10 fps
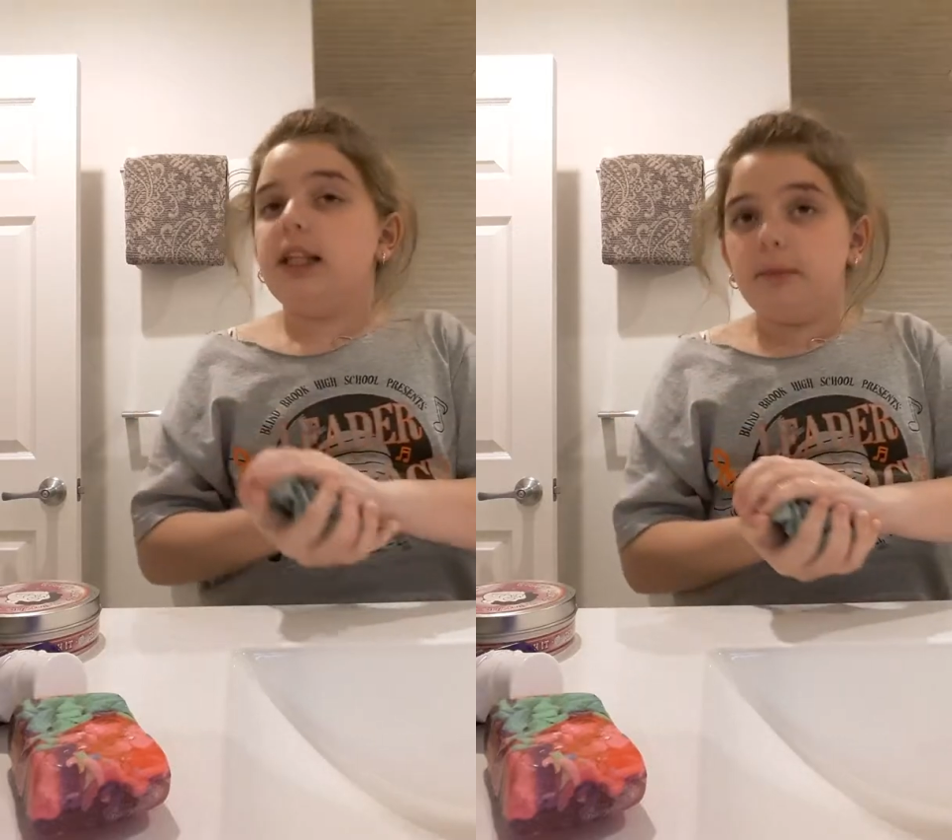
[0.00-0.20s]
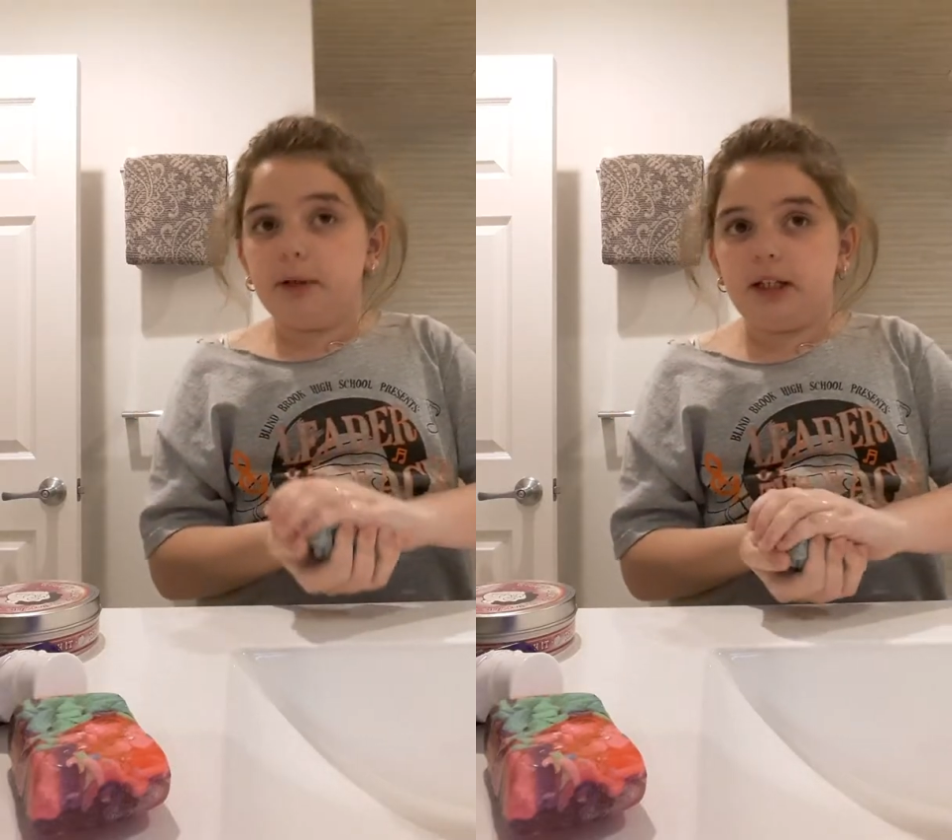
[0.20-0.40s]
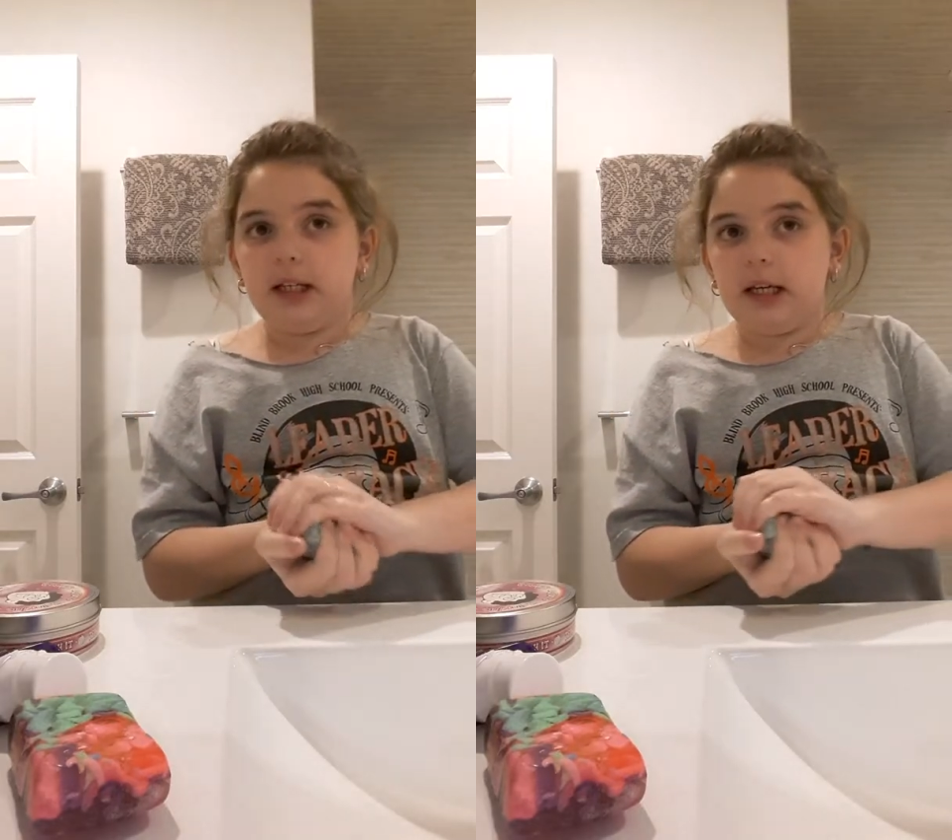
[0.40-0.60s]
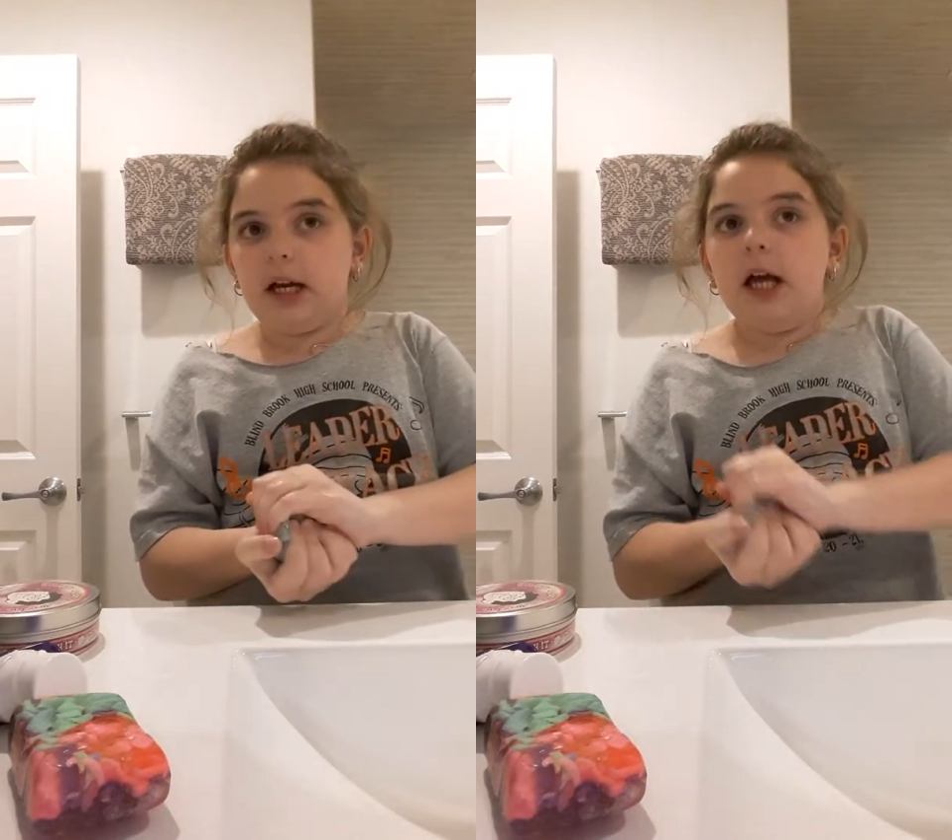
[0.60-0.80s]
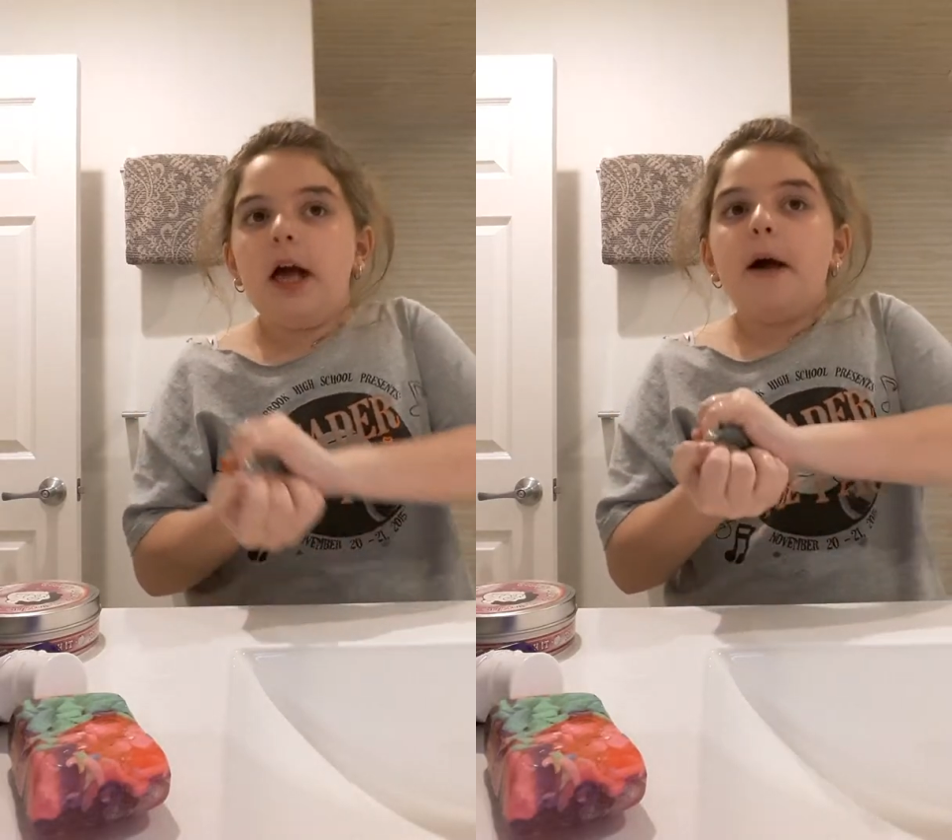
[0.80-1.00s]

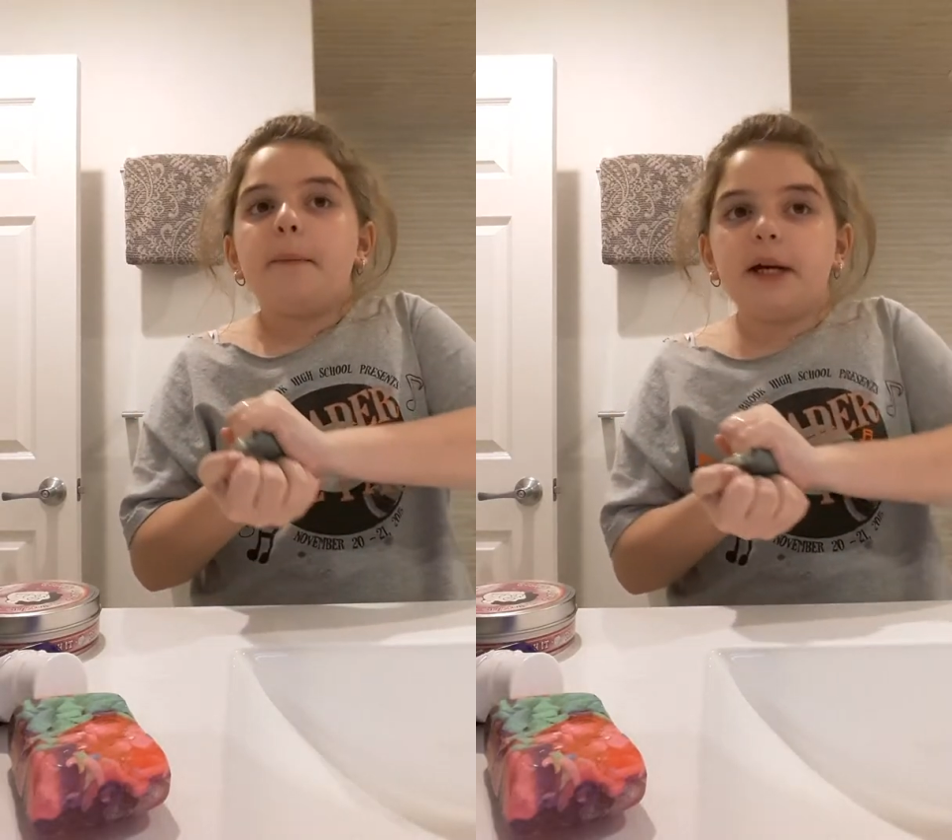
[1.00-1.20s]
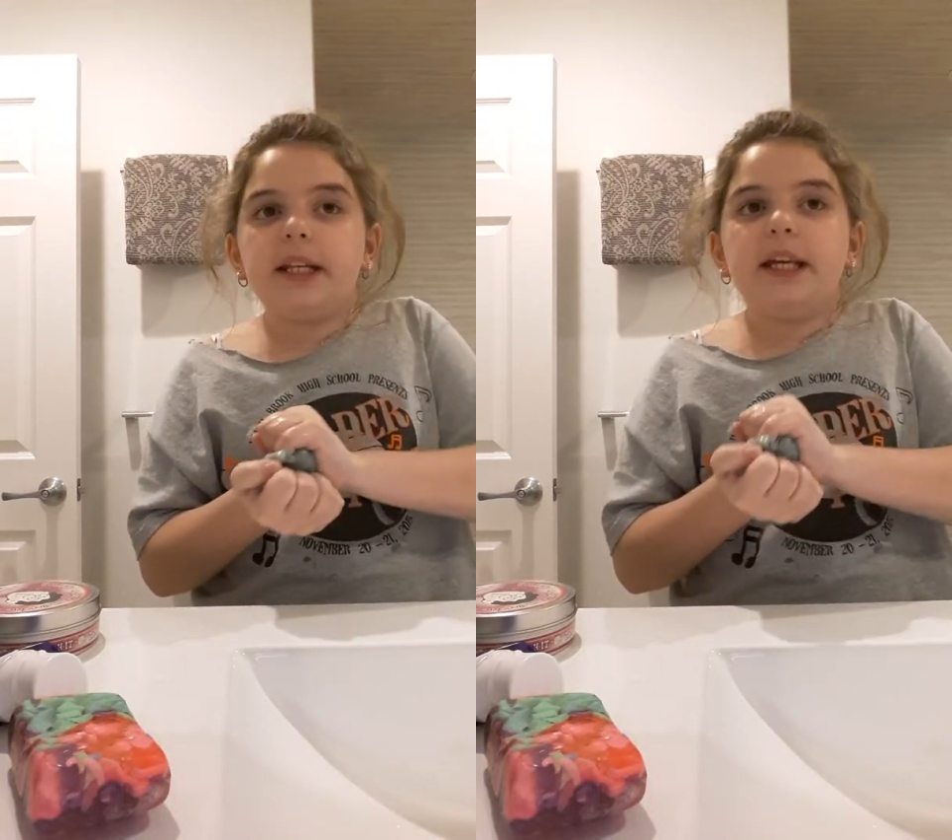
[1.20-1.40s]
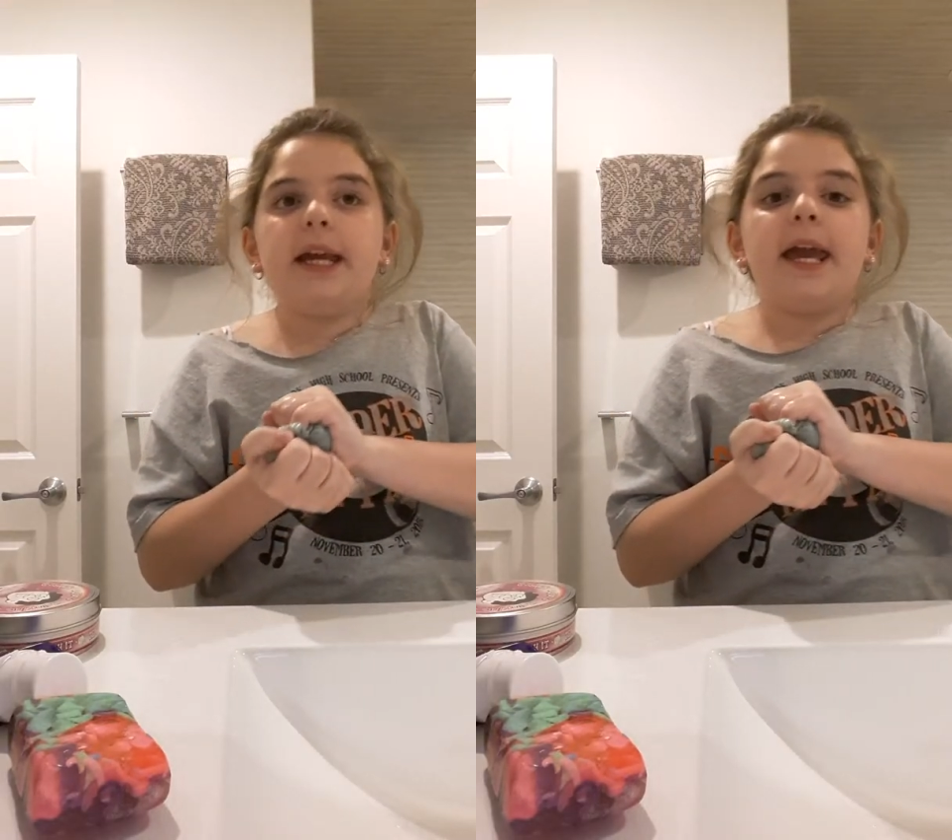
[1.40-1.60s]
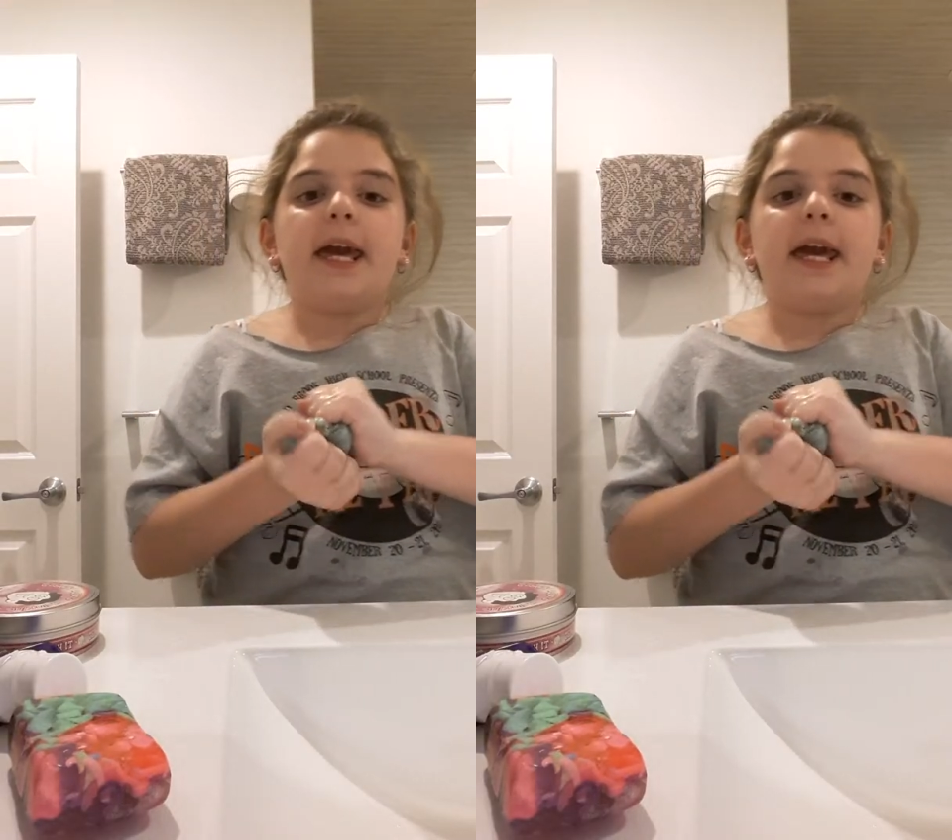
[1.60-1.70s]
Liberty putty,